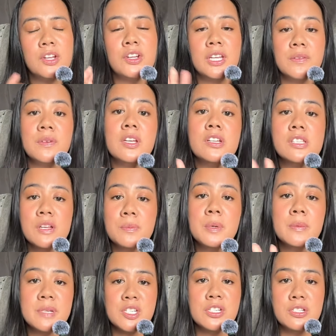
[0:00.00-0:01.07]
you're giving yourself
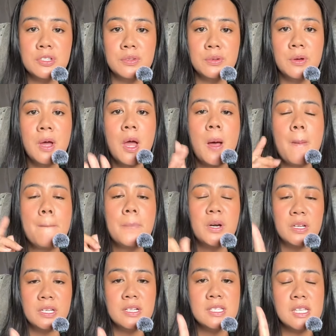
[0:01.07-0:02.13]
permission to
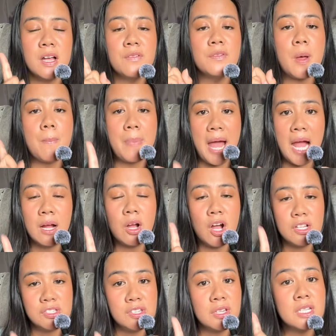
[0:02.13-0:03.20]
put yourself back
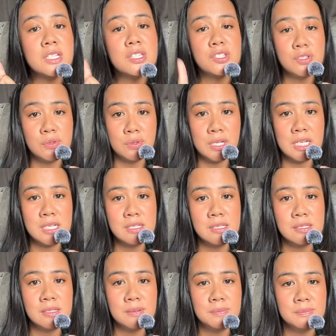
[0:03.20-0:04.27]
onto the to do
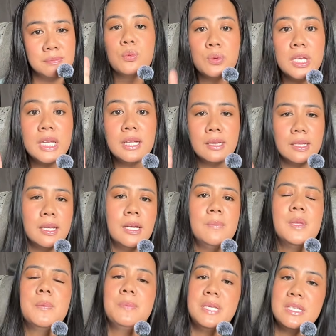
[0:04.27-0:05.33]
list, reclaim
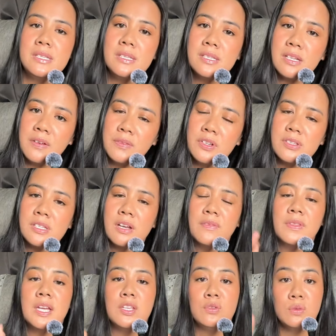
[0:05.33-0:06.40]
the pieces of yourself
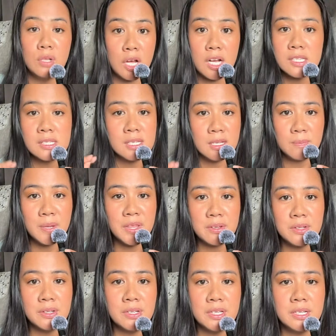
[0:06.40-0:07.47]
that you lost in
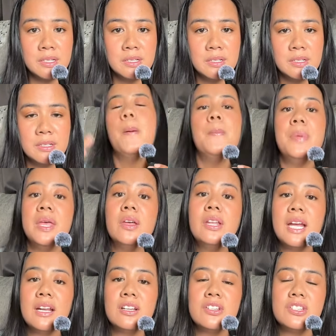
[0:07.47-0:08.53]
motherhood, build
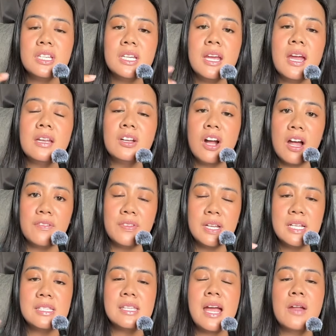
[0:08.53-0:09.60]
energy and
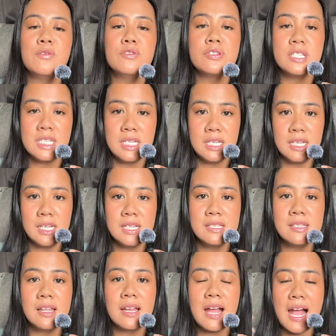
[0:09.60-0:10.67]
confidence and routines
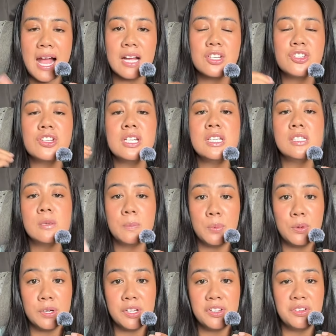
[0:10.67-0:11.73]
that actually
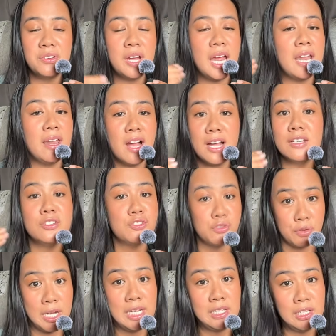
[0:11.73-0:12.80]
support you and not
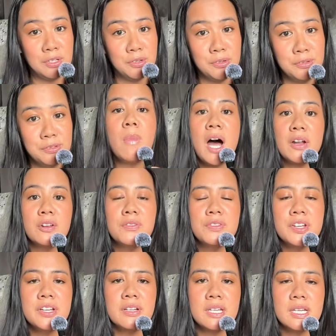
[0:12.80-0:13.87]
drain you. Model for
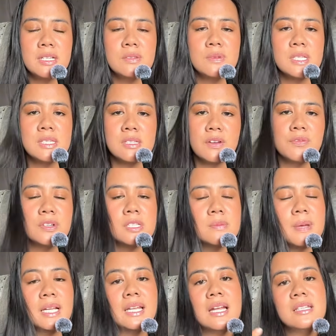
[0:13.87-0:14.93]
your kids what self
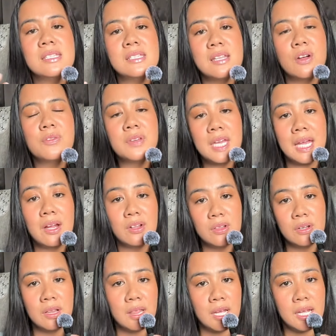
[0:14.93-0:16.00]
respect and self care
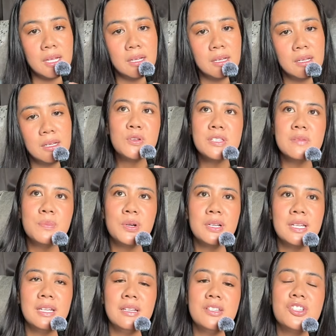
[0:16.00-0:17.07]
look like. Most
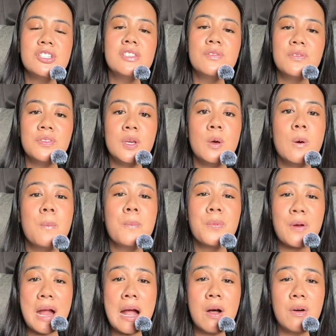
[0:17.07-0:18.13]
importantly, just feel
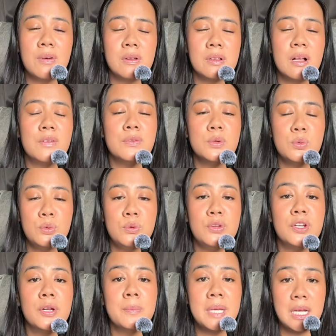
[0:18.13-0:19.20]
proud of who
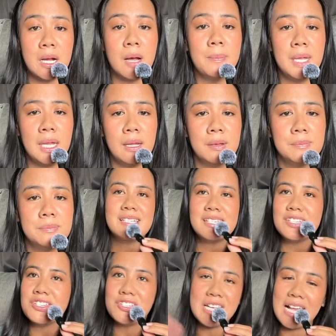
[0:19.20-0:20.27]
you're becoming.
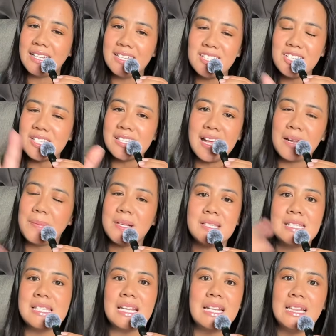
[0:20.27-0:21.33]
This challenge is not about
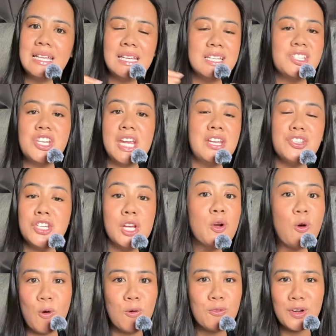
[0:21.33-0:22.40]
suddenly changing
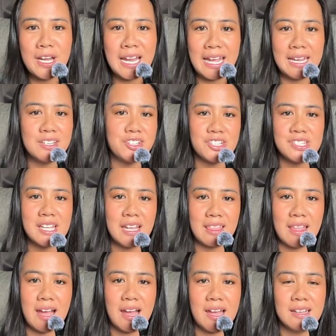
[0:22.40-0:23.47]
overnight just like
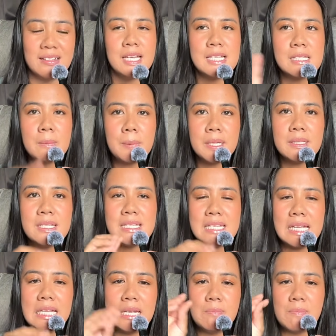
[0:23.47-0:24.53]
that. It's about the
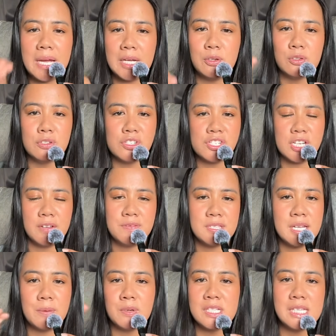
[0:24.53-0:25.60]
daily micro shifts
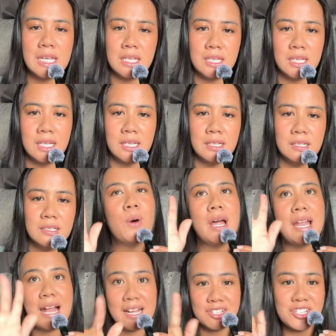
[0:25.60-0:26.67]
that we're taking, one
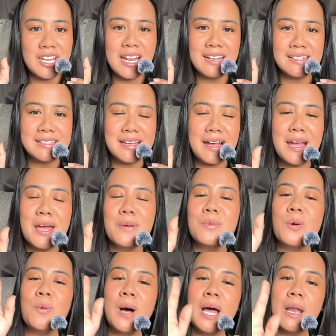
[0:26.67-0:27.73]
action at a time,
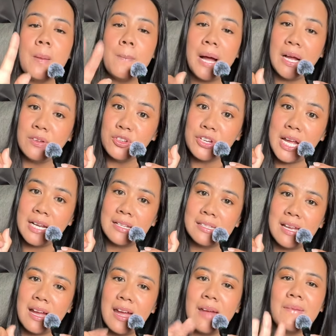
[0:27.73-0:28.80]
one boundary at a
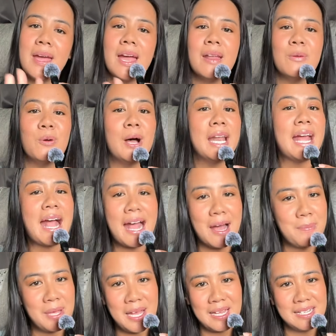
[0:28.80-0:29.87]
time, and one
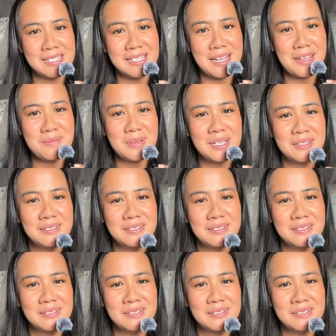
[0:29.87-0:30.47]
habit at a time.